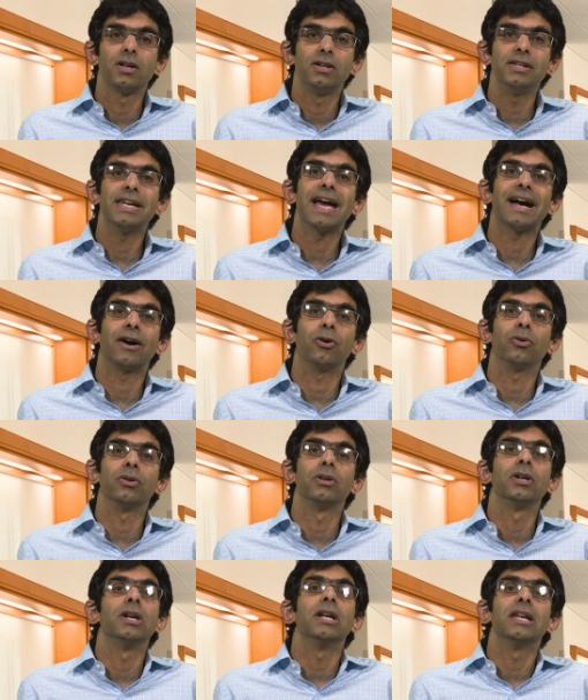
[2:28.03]
Now,
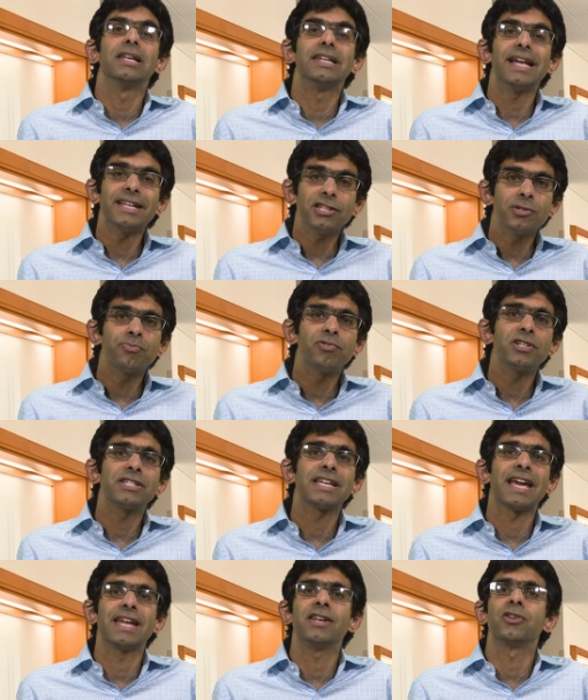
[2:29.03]
let's
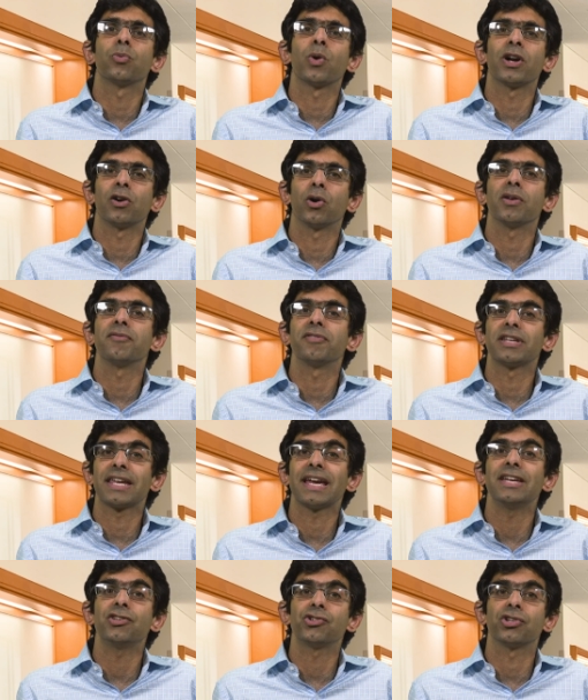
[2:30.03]
pretend we're on
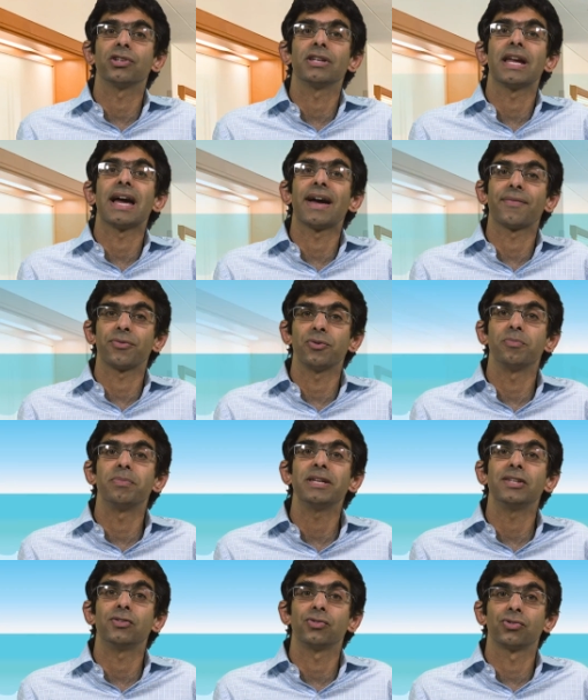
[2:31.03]
vacation at the
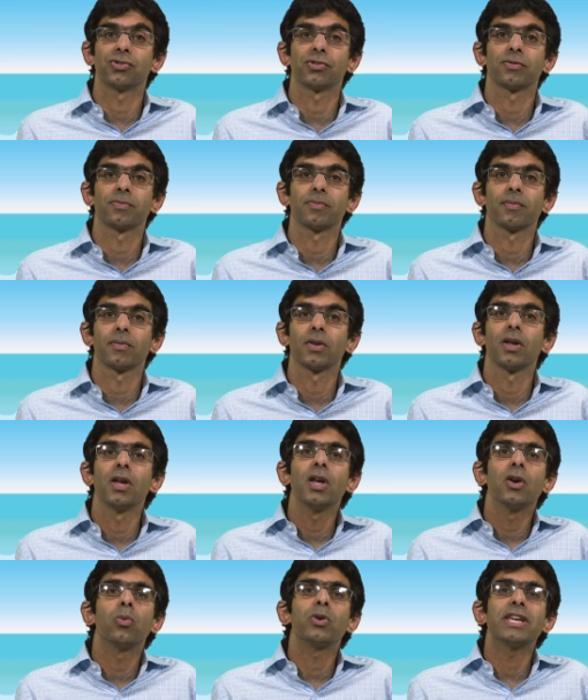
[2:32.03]
beach.
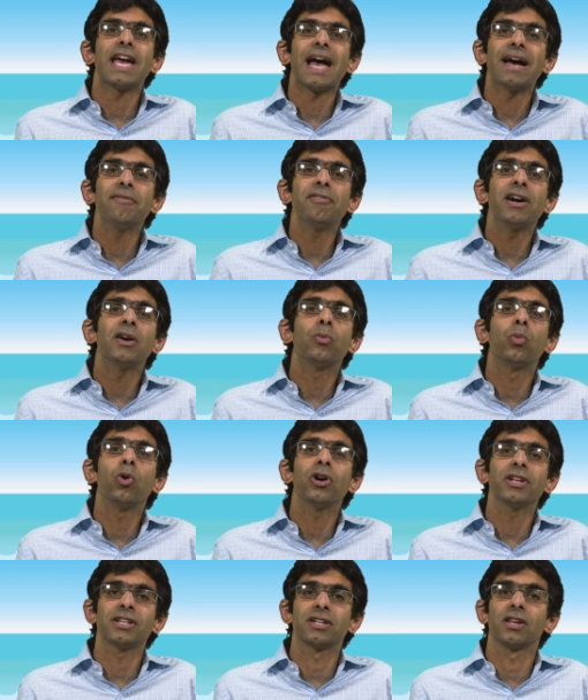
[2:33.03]
We have our
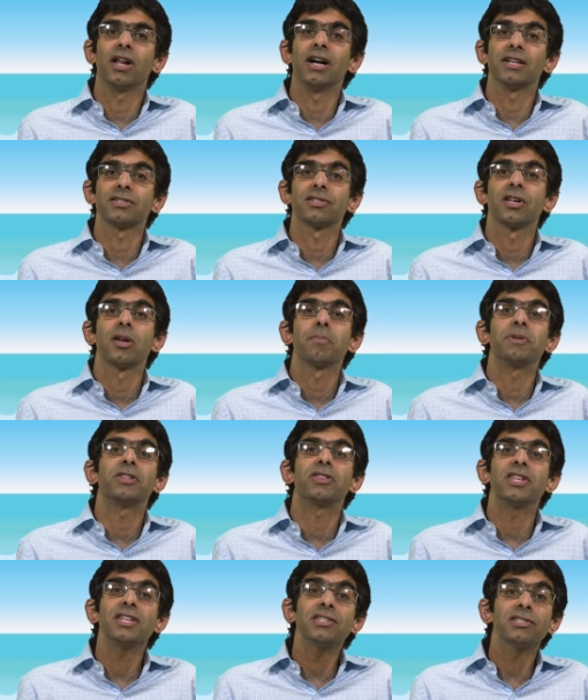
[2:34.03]
water glass,
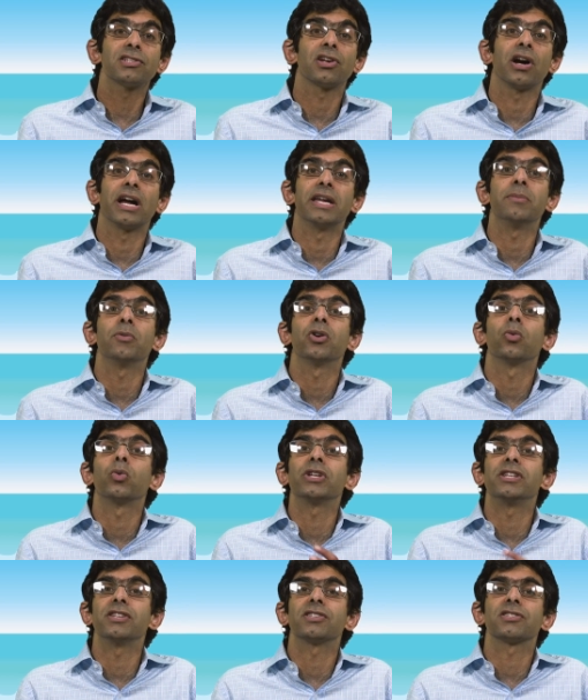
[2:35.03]
but this time
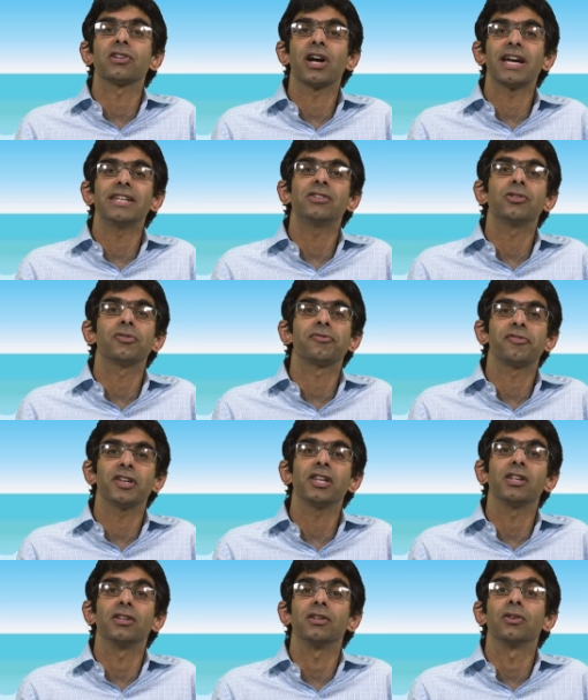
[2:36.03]
we decide to
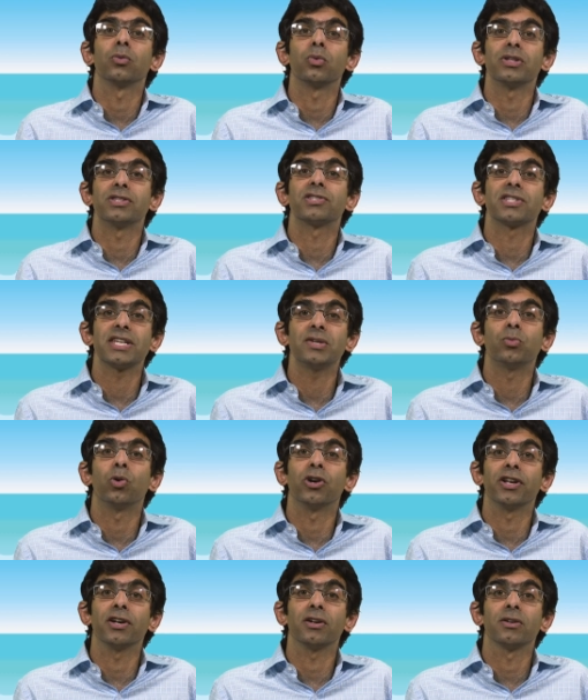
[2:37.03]
fill it with
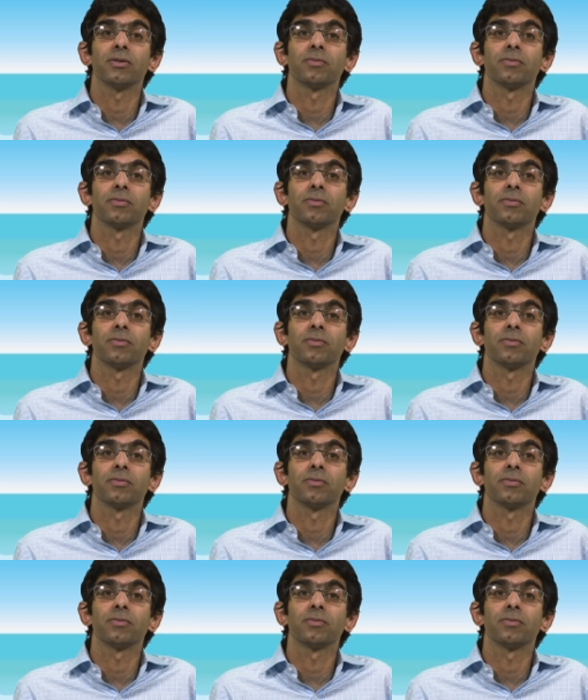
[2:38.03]
seawater.